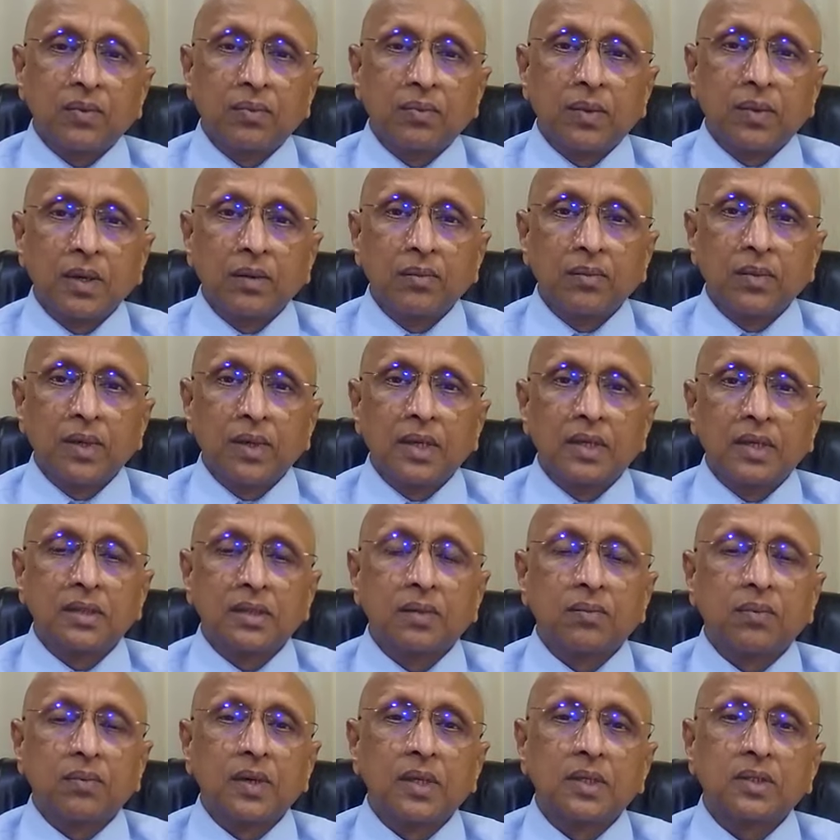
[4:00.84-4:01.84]
15
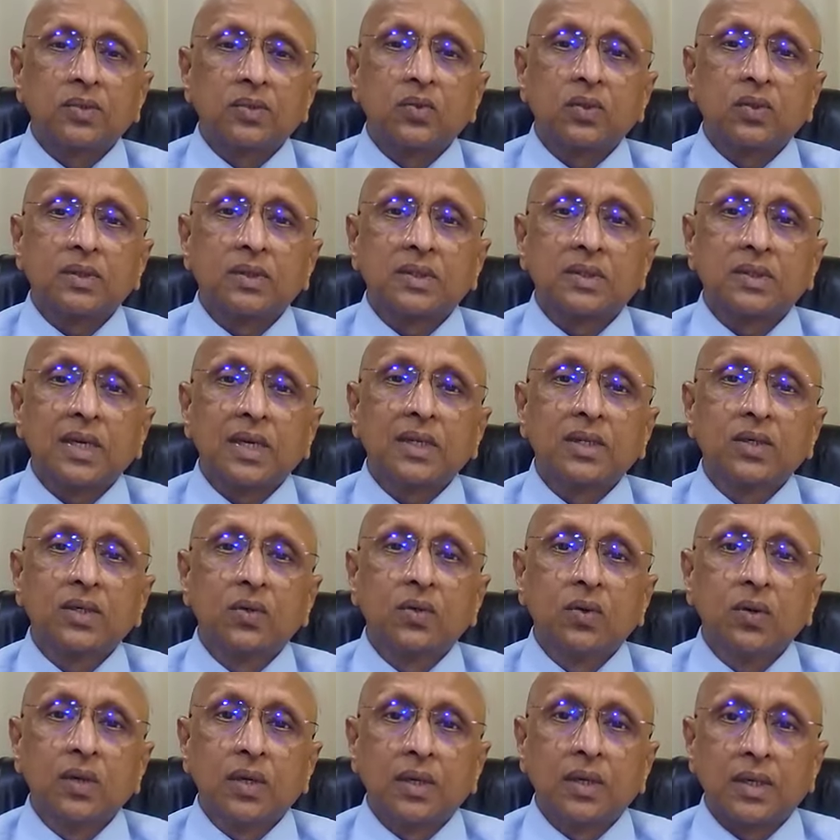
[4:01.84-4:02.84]
minutes, the pulse was
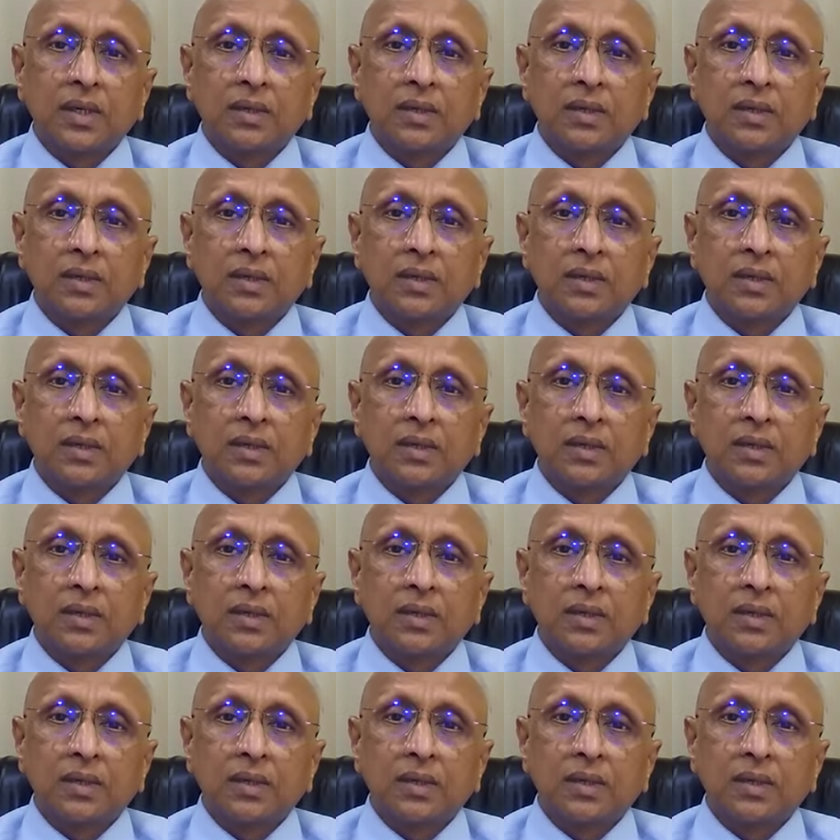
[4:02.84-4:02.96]
regular.